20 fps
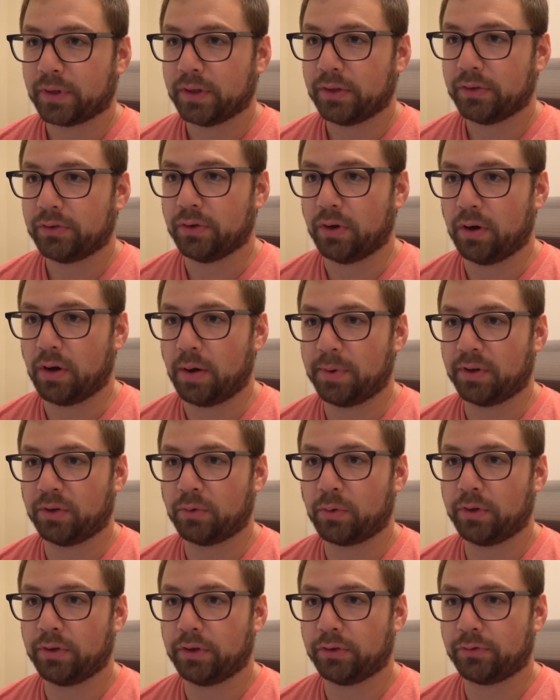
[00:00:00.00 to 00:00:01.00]
So I'm
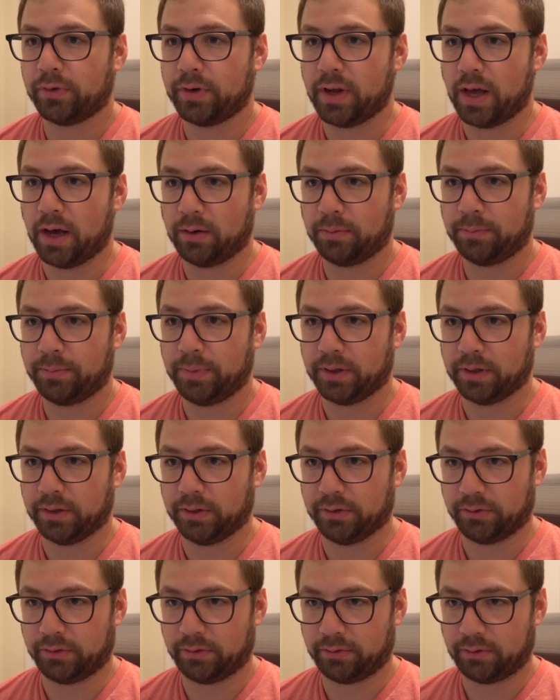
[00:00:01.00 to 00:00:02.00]
ignoring this for now
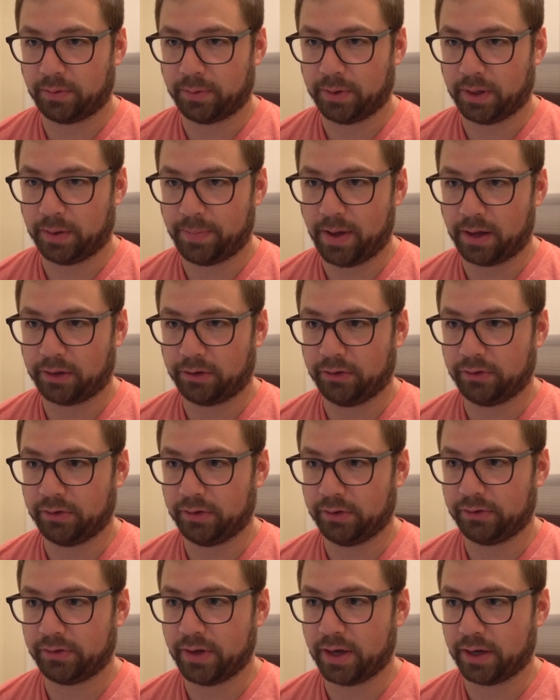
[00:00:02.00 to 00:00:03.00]
because I'm gonna get back to this
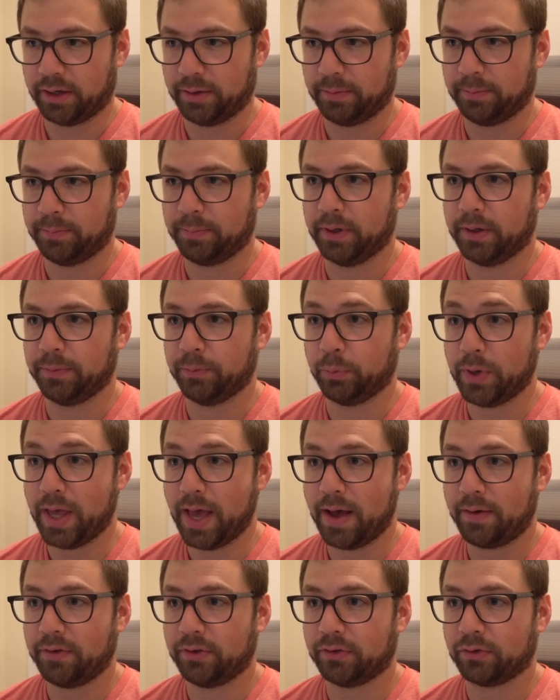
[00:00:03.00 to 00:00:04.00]
in a second, but we
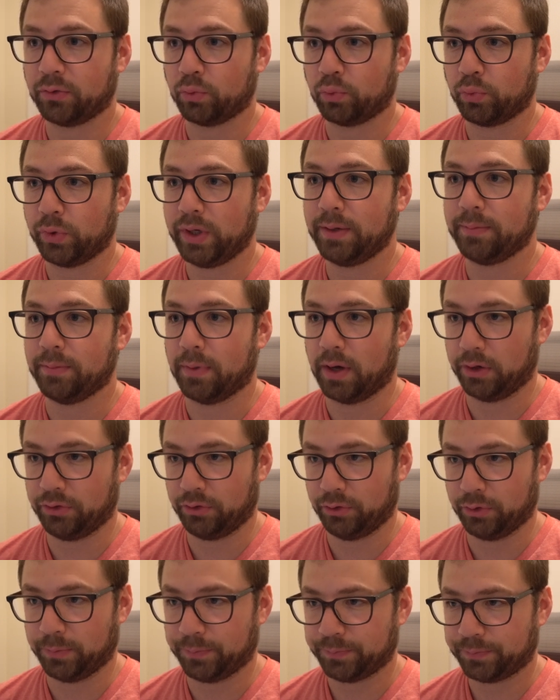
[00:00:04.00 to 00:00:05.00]
have this read
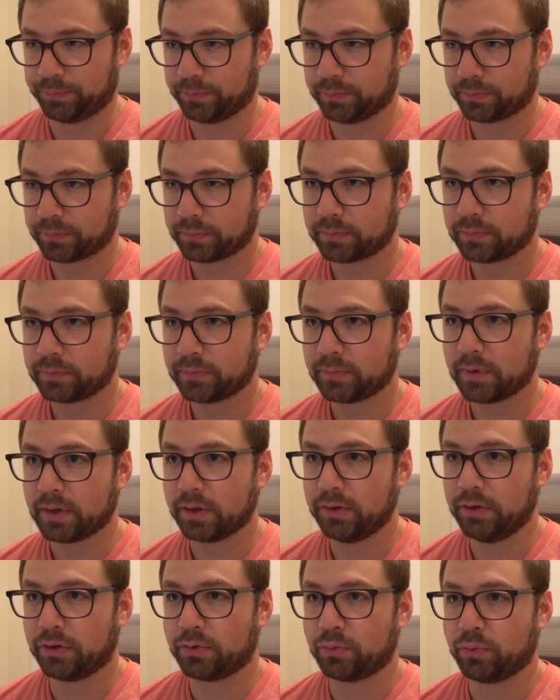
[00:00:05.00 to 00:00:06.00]
module.
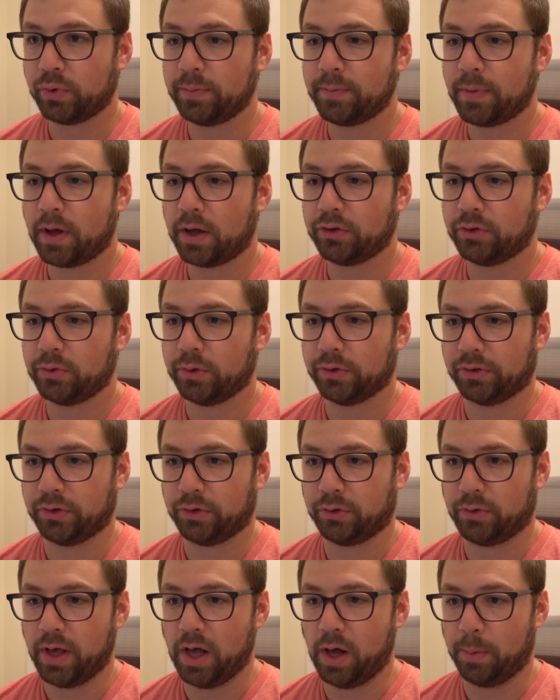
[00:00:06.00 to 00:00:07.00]
This read module is a
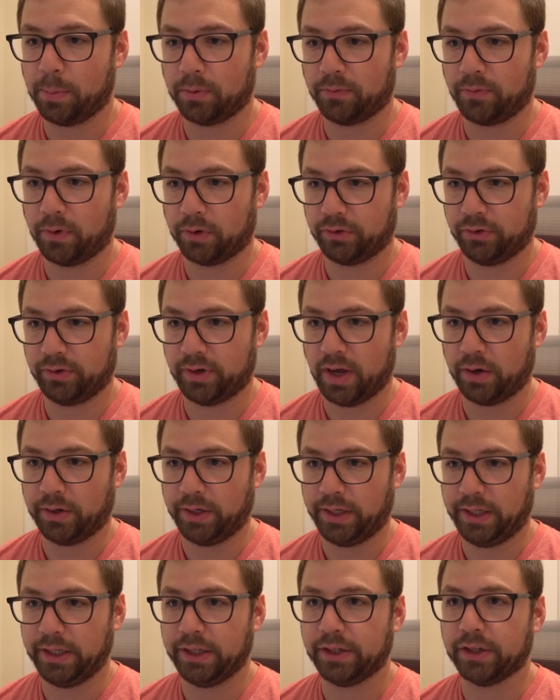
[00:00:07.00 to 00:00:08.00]
little helper function down
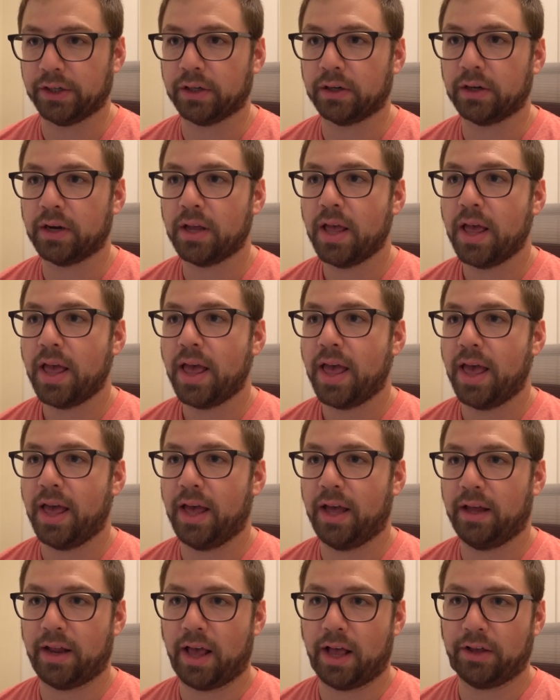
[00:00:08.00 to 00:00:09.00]
here.
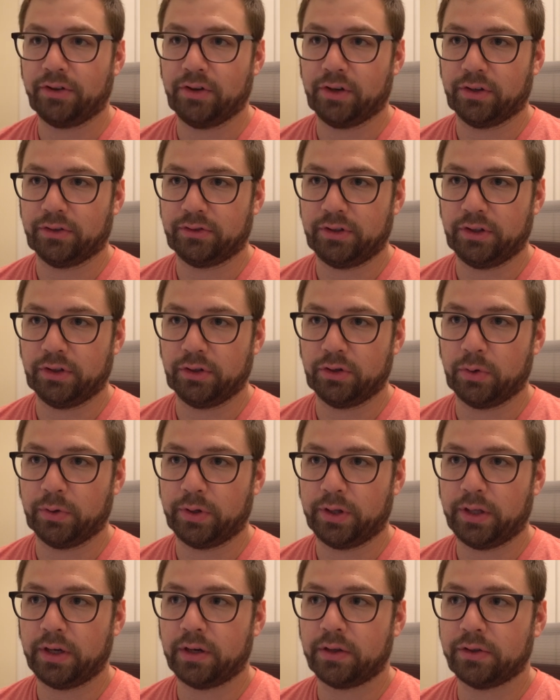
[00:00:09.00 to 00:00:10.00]
And as you can see the note
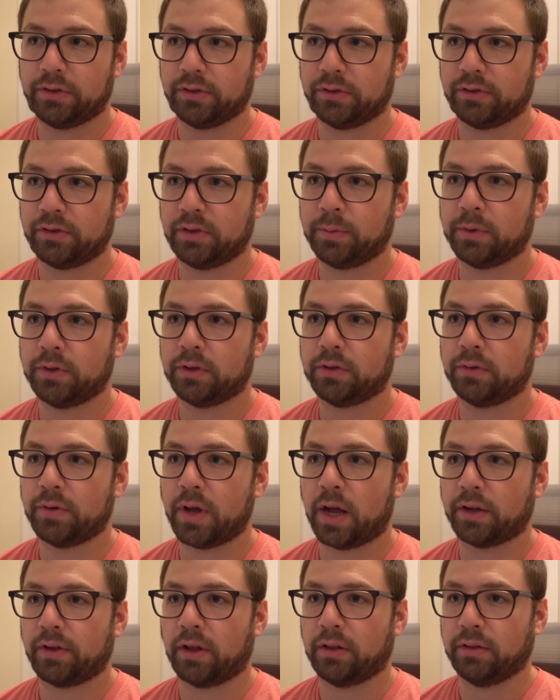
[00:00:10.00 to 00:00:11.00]
here, this is similar to
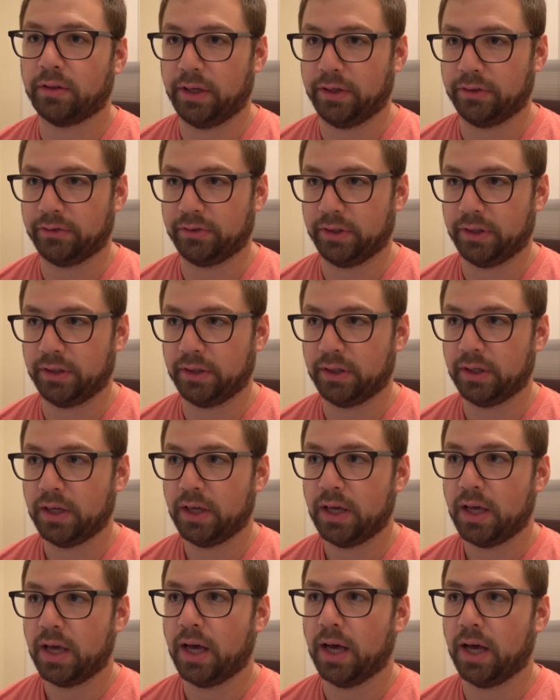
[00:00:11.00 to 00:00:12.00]
react.lazy,
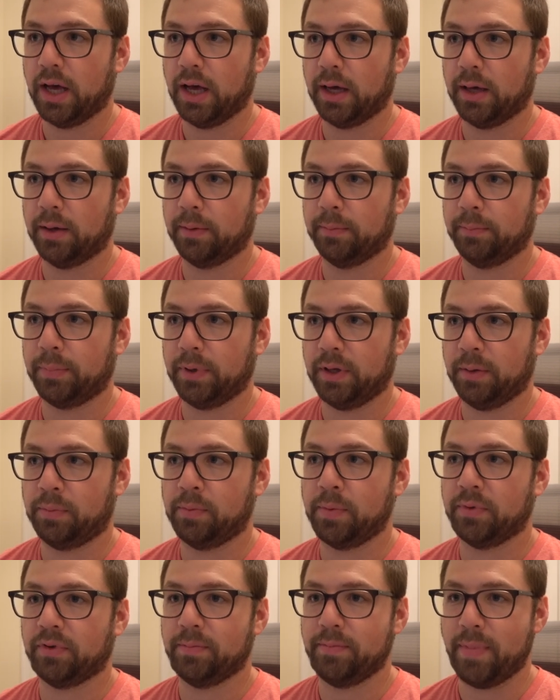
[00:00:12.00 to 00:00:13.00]
um, but
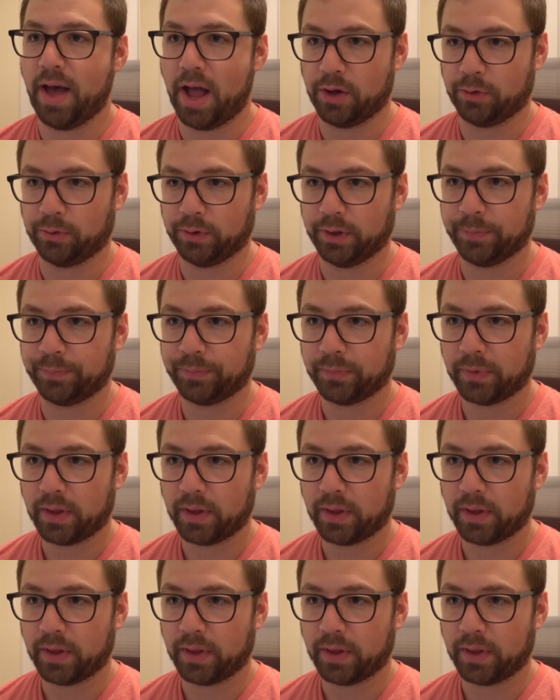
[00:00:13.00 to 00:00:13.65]
implemented manually.